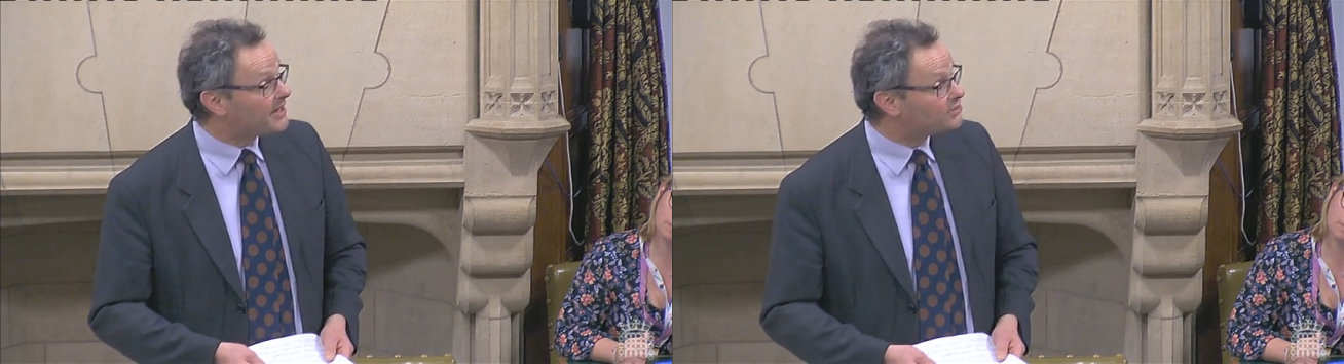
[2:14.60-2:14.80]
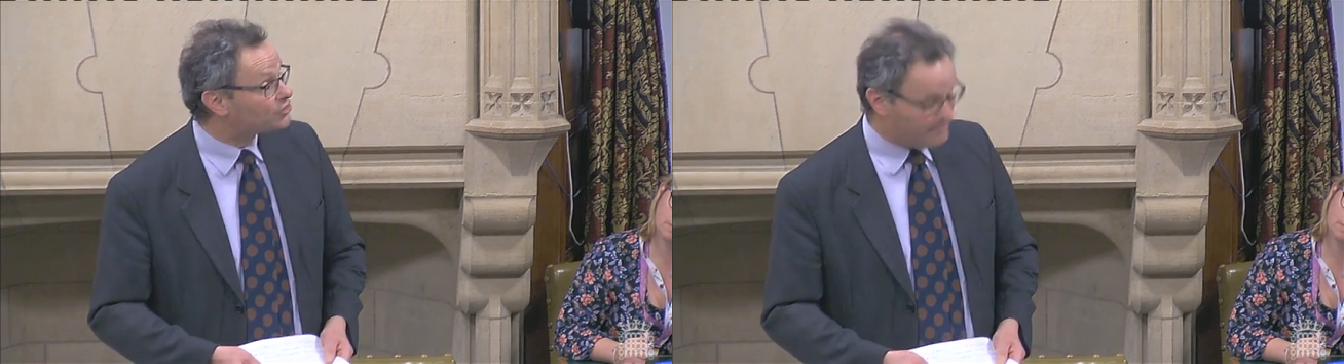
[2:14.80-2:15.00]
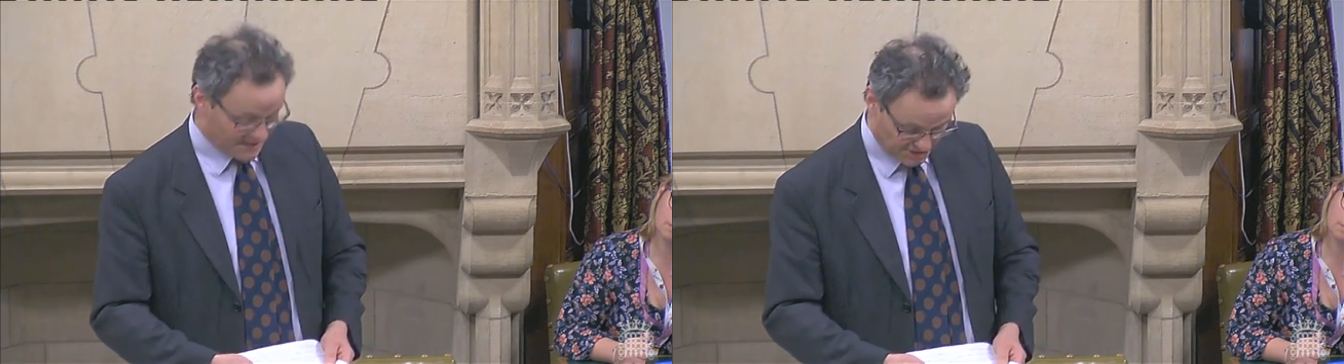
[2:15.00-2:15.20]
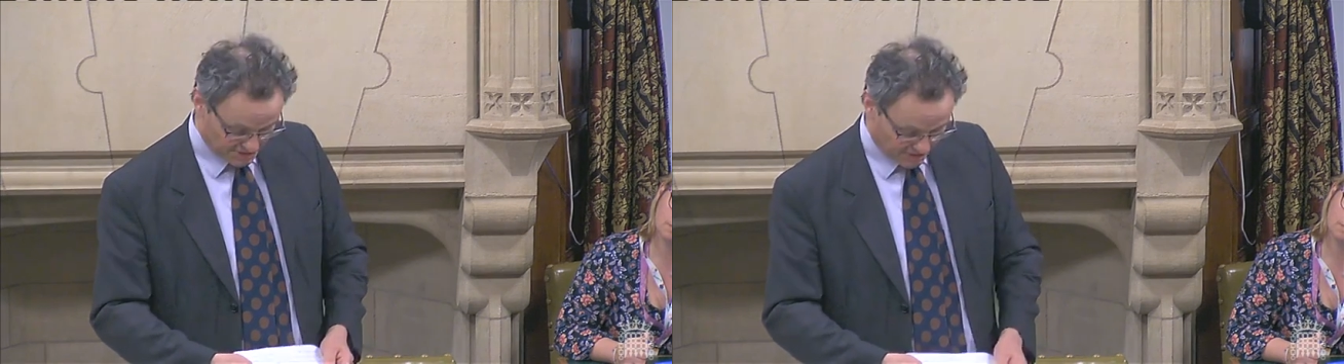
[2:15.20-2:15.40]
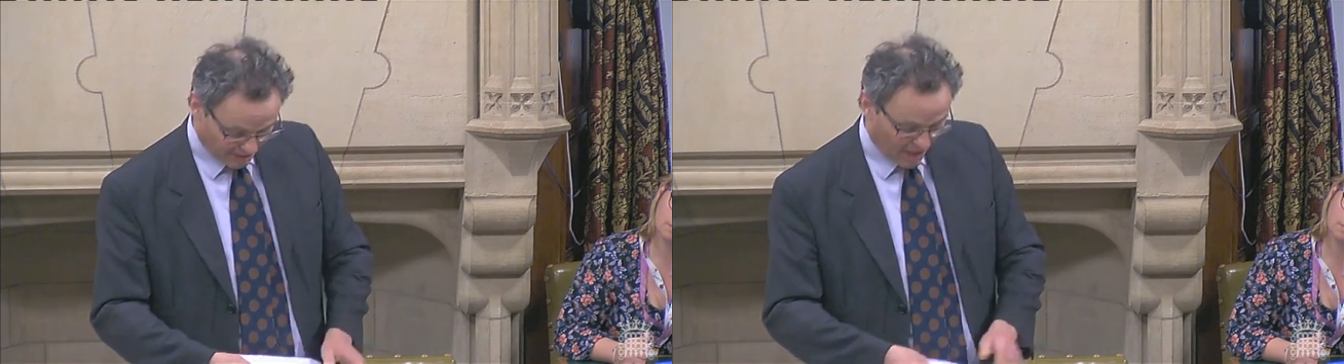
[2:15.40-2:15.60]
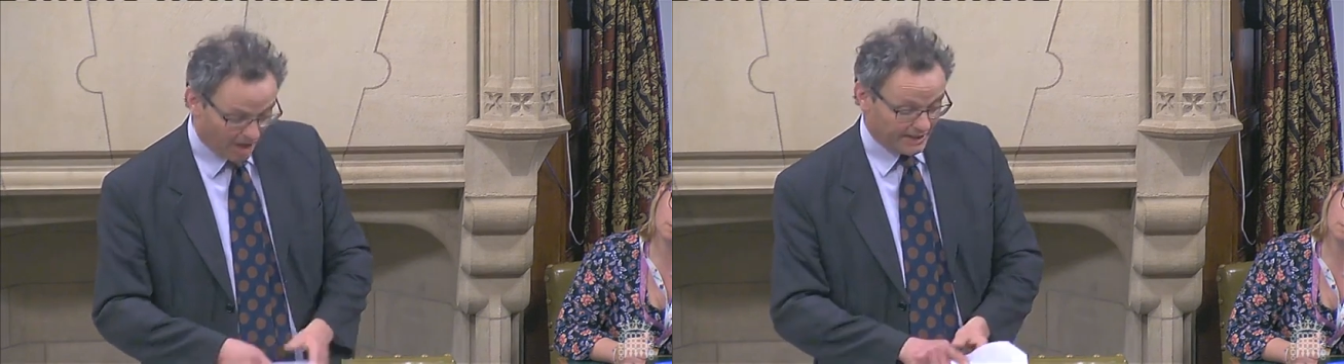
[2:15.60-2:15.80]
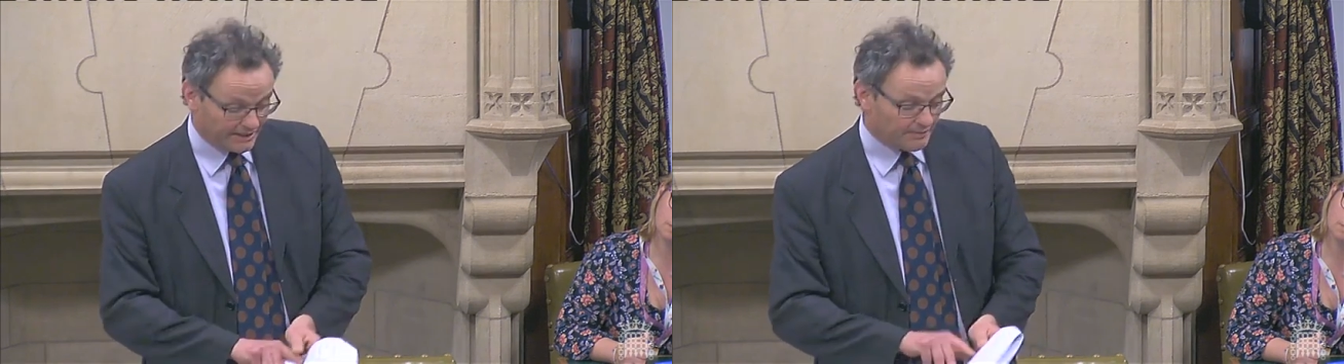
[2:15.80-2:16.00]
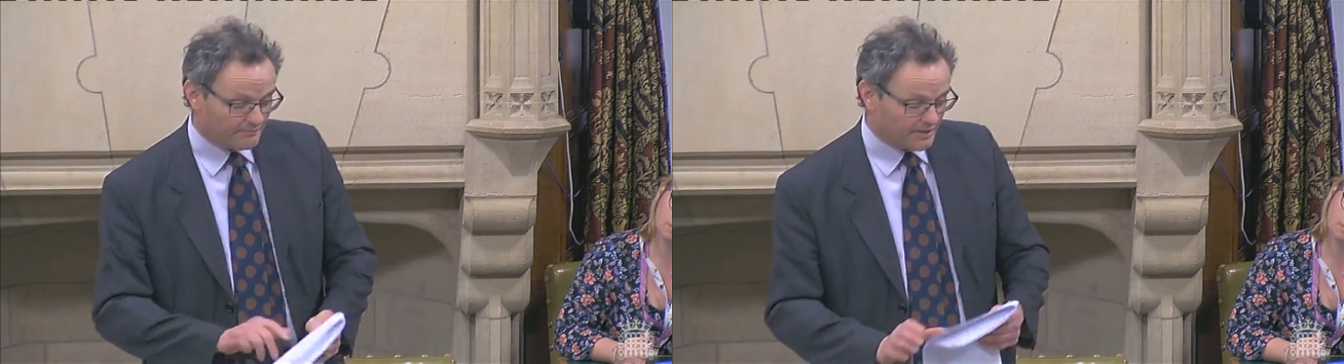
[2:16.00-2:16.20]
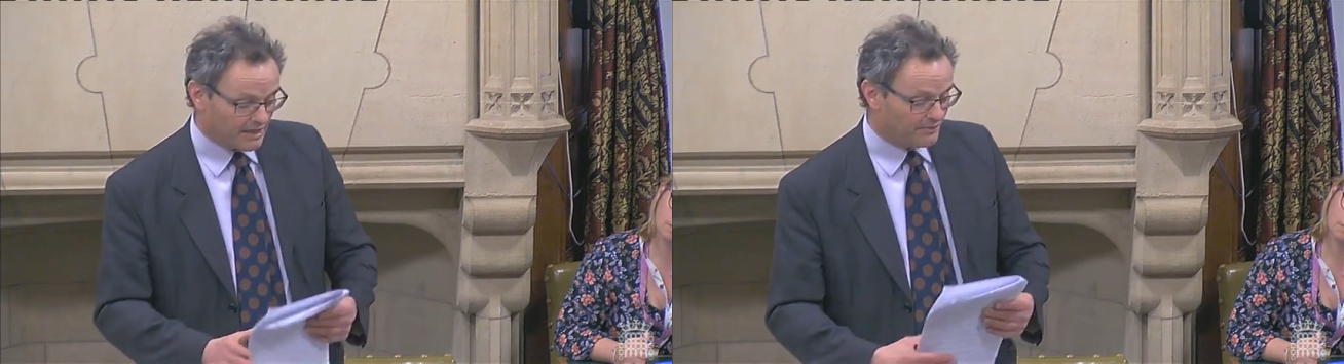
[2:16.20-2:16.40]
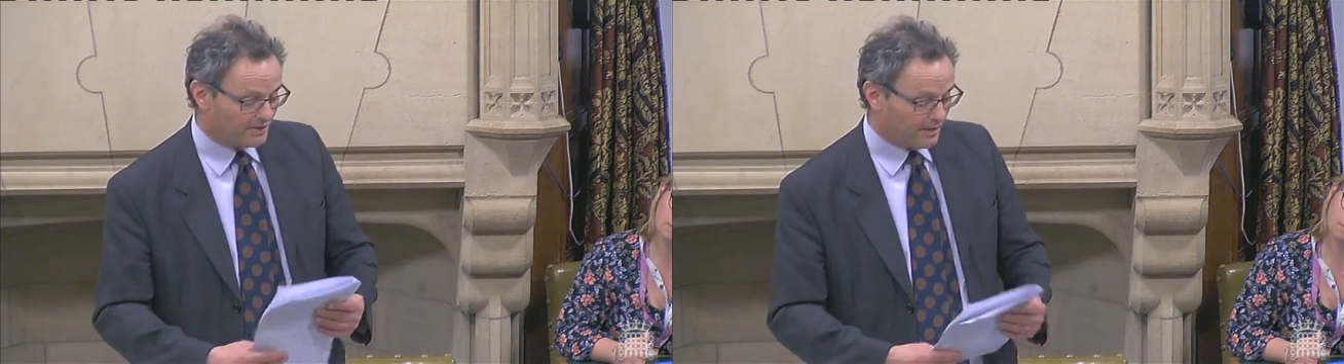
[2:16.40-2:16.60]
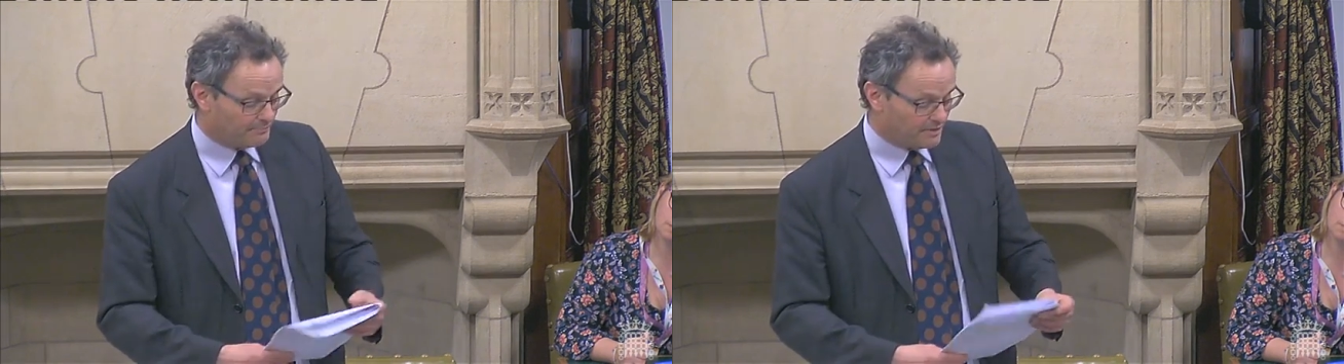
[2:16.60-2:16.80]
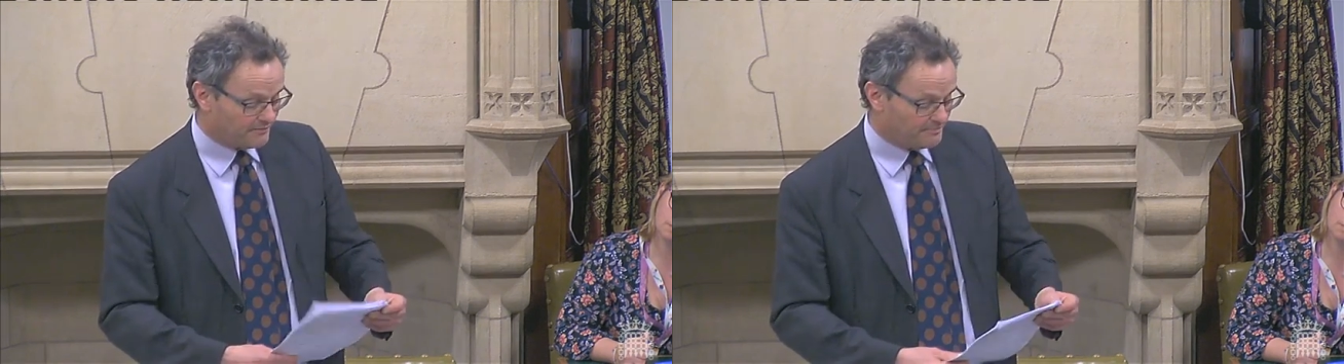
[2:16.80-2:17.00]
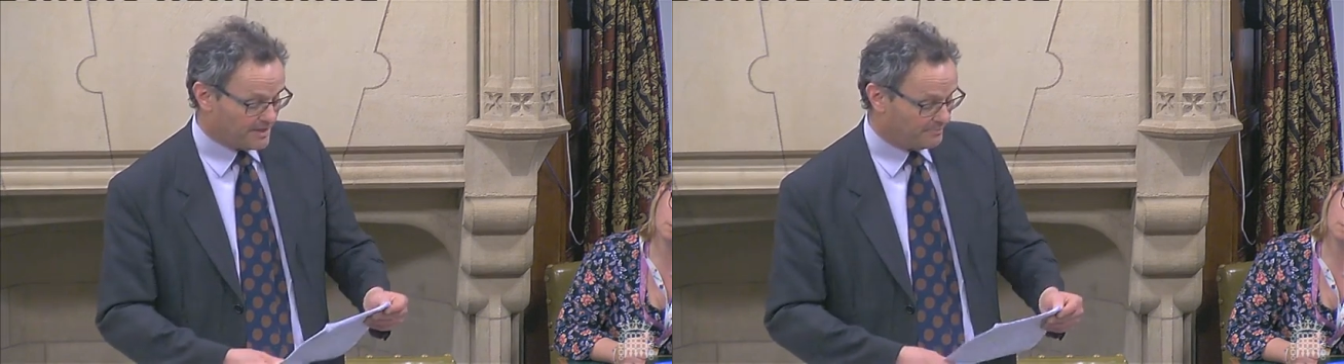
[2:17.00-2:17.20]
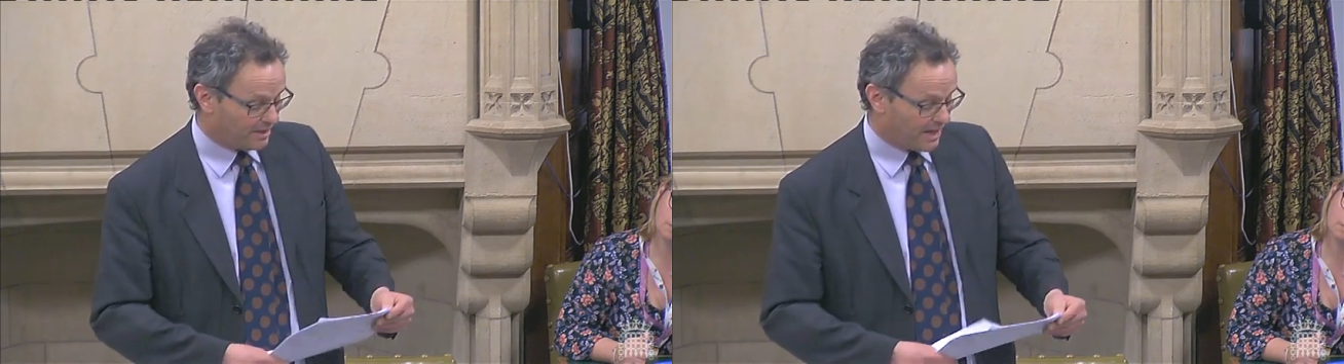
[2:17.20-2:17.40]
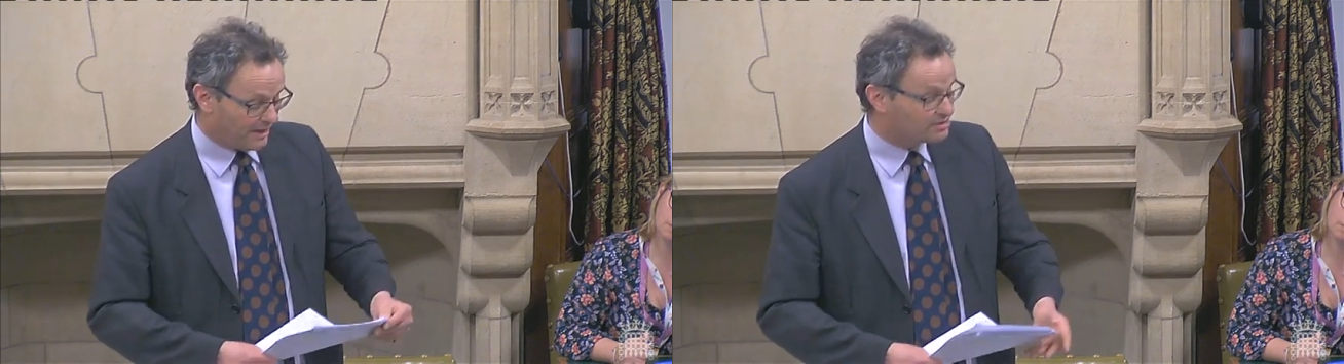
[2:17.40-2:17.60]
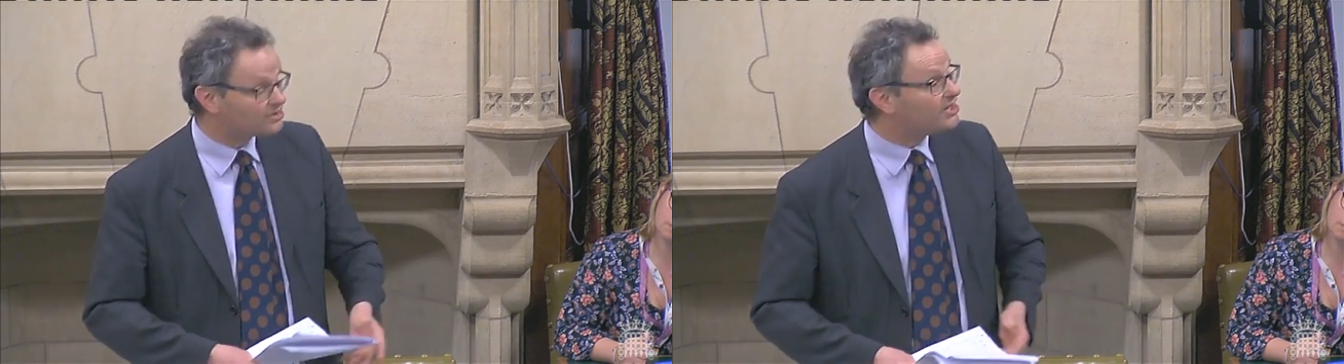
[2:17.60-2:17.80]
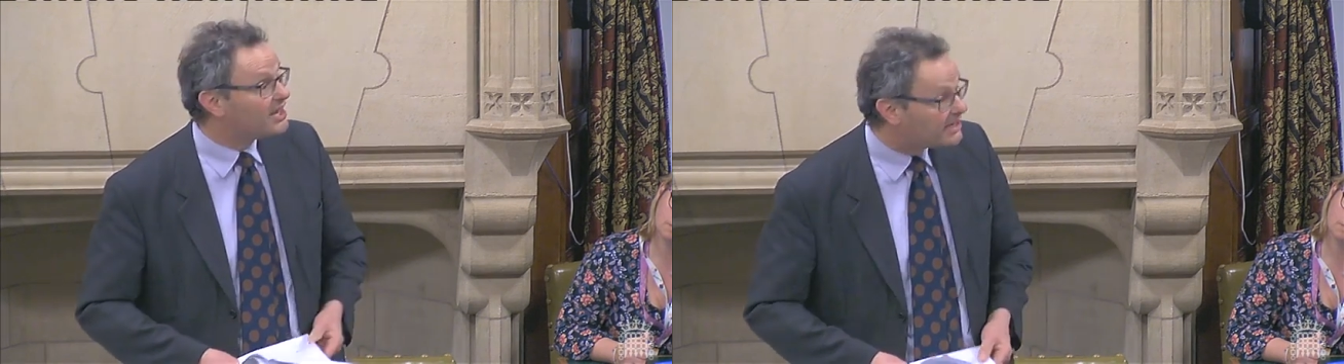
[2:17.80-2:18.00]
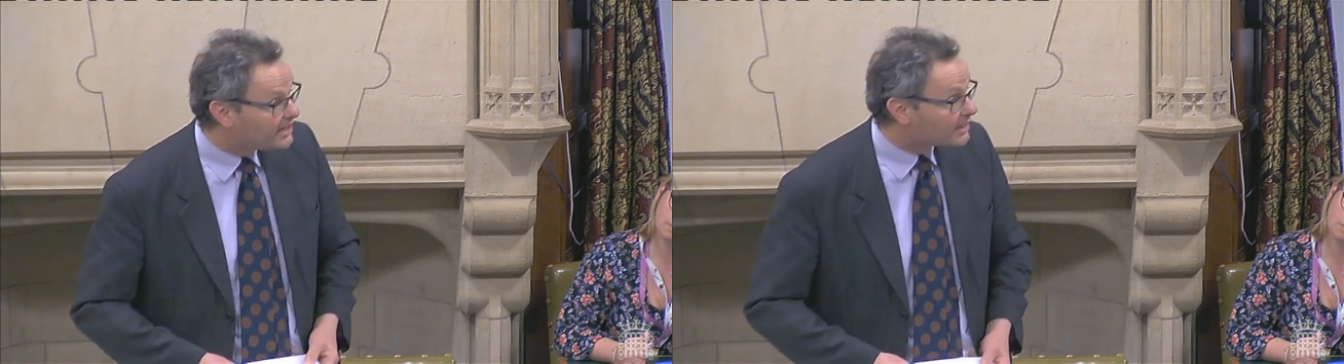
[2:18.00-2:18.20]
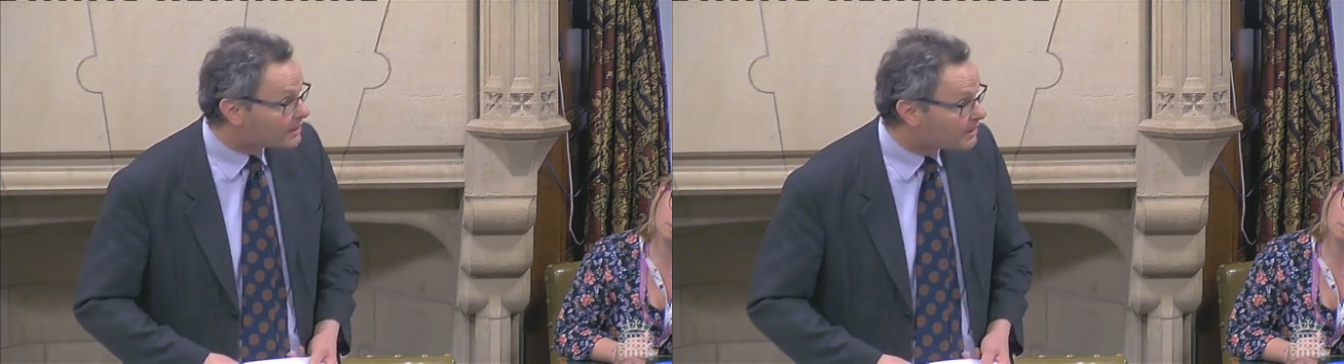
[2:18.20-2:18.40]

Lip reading: been a dramatic decline in the number of people undertaking